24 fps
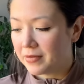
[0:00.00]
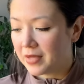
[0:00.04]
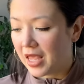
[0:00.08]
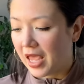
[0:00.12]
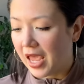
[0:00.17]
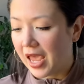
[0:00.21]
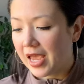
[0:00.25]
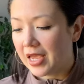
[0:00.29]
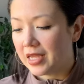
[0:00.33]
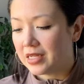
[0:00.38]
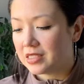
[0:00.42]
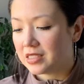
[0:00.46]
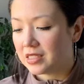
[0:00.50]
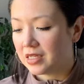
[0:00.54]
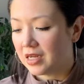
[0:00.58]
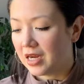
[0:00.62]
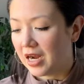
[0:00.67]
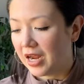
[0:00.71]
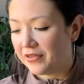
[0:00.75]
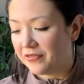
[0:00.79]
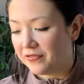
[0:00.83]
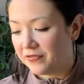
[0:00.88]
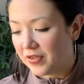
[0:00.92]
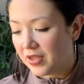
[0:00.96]
And
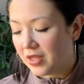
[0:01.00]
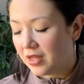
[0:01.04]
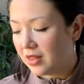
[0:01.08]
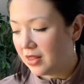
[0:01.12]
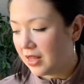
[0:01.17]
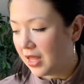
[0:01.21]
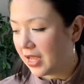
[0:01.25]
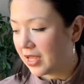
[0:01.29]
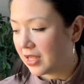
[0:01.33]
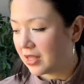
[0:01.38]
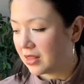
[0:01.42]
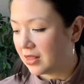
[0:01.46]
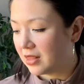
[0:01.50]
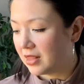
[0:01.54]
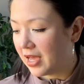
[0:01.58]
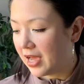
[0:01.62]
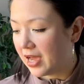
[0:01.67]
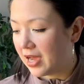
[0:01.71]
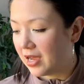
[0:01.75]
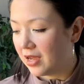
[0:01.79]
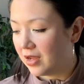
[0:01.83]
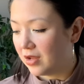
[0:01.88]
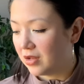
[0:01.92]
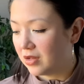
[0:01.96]
I feel like
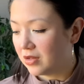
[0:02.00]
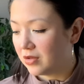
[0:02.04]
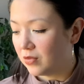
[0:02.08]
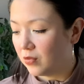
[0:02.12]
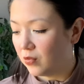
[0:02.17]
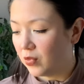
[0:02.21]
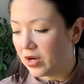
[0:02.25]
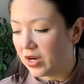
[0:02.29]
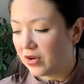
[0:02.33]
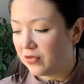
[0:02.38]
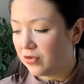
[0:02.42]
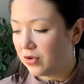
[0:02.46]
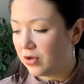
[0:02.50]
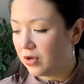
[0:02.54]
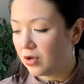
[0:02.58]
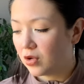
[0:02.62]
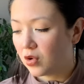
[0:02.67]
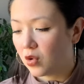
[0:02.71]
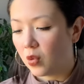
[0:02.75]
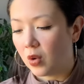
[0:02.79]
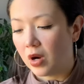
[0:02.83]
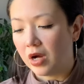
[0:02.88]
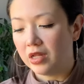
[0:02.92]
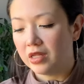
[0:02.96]
that whatever
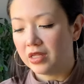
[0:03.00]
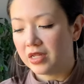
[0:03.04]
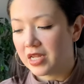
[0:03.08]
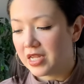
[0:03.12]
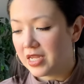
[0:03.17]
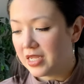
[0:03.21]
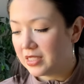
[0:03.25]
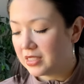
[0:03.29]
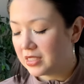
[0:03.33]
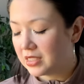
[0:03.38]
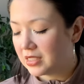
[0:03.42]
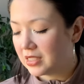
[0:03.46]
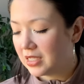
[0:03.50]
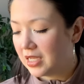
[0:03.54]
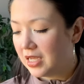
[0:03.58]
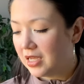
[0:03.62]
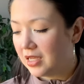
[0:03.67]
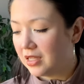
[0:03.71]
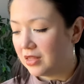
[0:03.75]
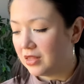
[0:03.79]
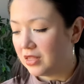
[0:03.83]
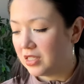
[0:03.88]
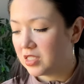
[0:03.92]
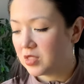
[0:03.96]
qualities
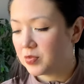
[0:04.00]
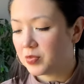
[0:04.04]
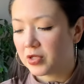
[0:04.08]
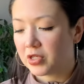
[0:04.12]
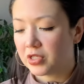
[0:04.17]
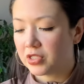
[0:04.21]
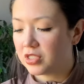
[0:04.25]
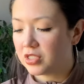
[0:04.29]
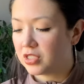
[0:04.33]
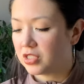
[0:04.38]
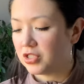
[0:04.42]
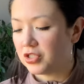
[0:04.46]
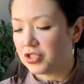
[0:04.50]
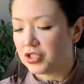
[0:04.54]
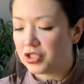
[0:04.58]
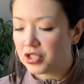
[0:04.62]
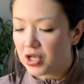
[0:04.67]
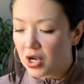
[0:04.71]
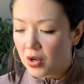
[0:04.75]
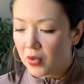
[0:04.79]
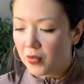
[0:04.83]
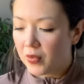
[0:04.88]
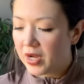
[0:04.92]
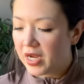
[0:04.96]
this person is
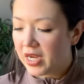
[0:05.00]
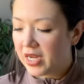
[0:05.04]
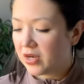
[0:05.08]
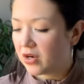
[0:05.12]
showing,